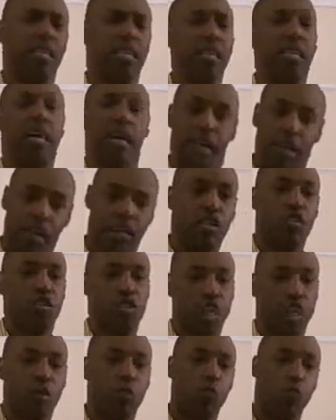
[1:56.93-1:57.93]
Yeah,
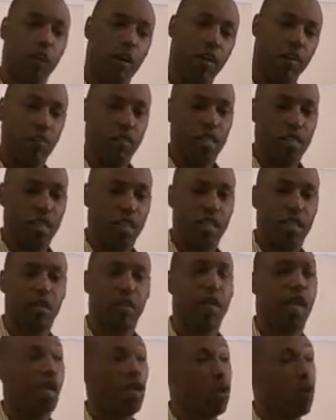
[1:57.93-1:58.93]
check where they're
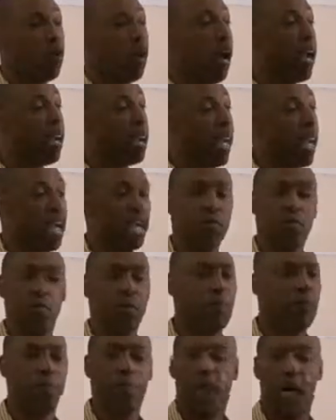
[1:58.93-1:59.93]
selling and go out and ask
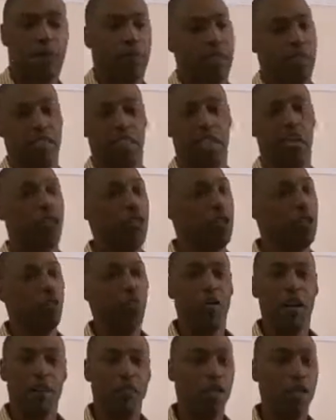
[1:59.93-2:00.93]
people about it. You
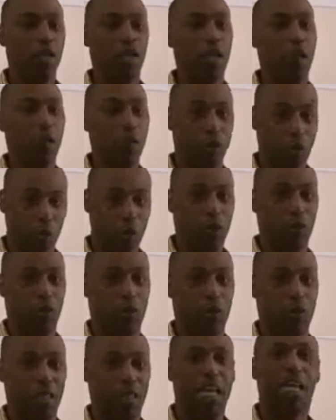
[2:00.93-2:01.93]
don't have to tell them what you're
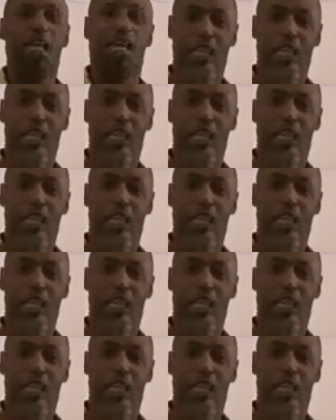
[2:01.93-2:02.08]
doing.